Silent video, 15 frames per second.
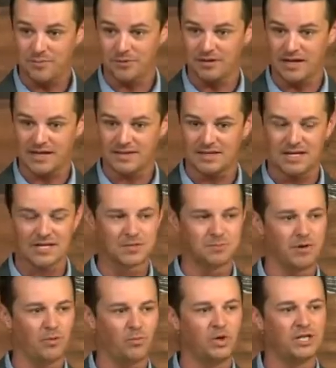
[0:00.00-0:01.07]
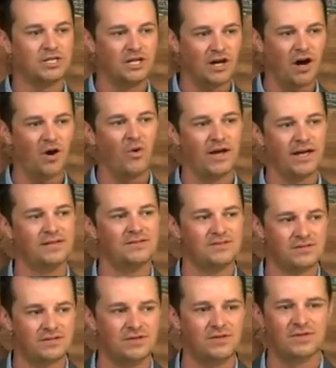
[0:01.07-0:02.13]
people like this, but would go
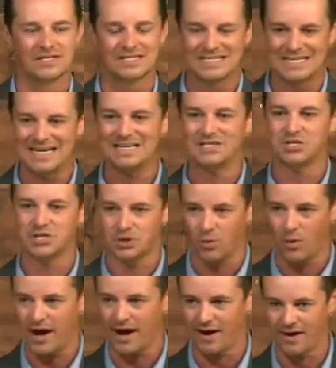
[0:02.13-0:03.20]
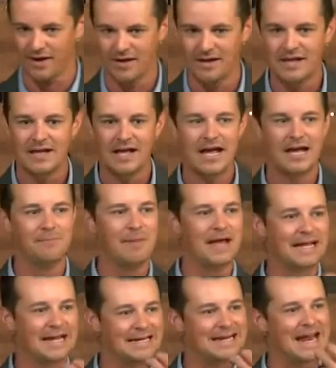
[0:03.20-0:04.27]
into the city square and
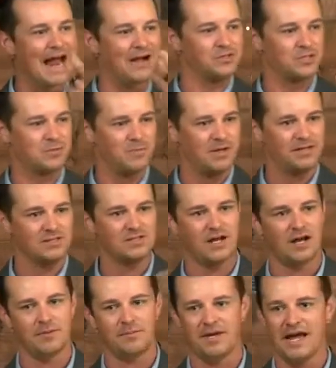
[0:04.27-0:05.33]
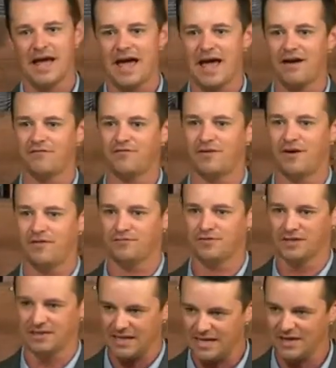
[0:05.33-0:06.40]
make announcements on behalf of
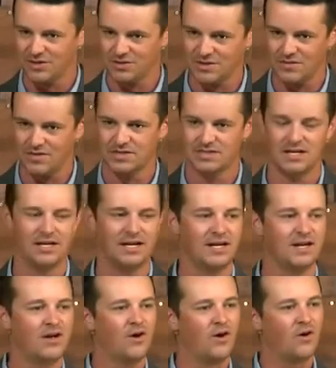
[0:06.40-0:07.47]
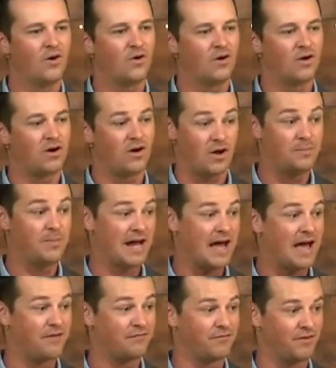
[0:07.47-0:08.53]
the leaders in the city or on
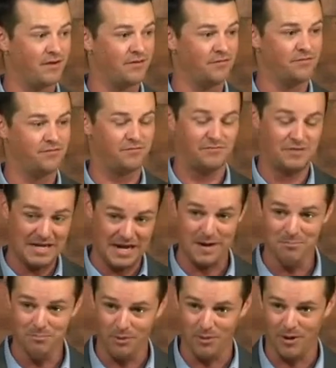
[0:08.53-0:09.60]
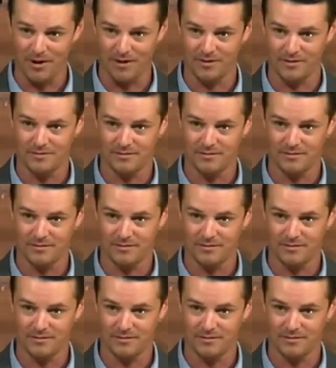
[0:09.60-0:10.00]
behalf of the emperor.